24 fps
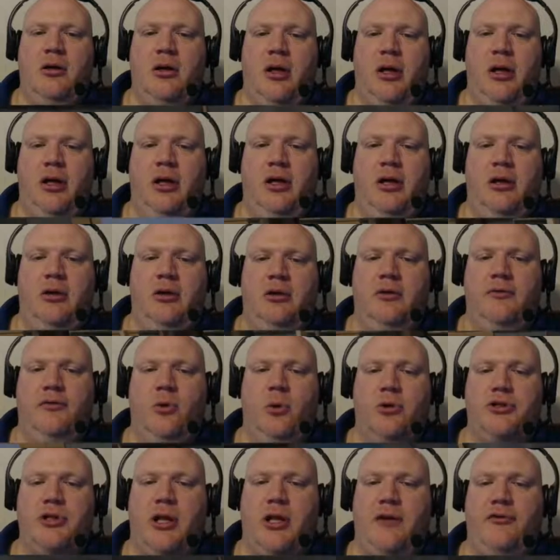And of
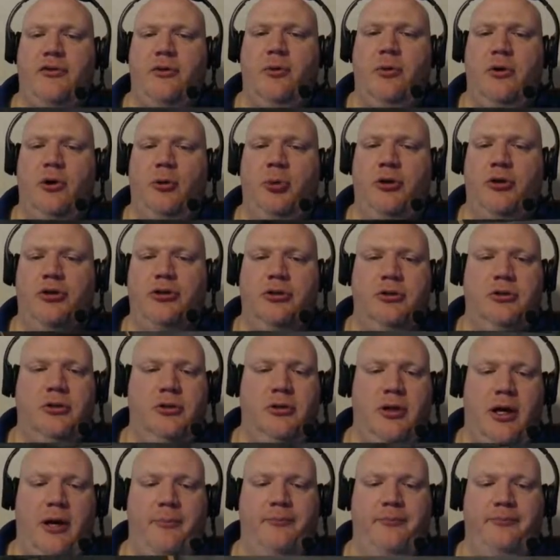course, I left the door open. Shouldn't do
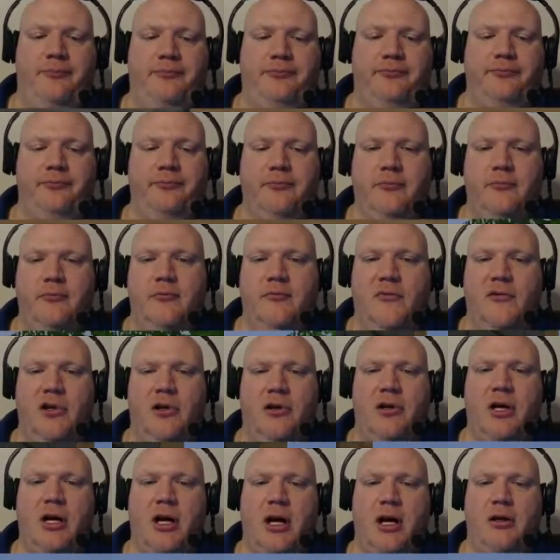that. All
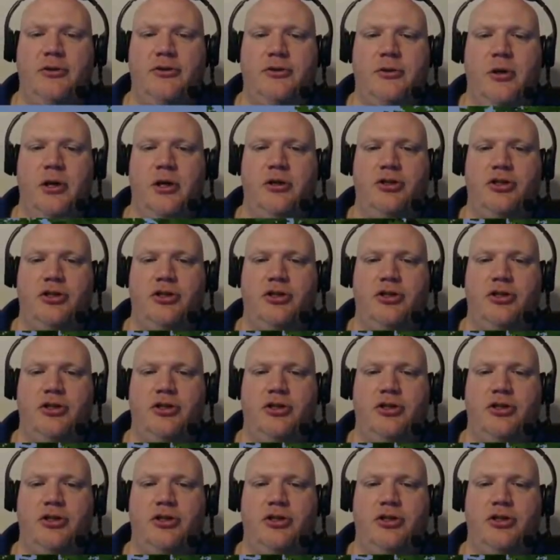right, let's go ahead and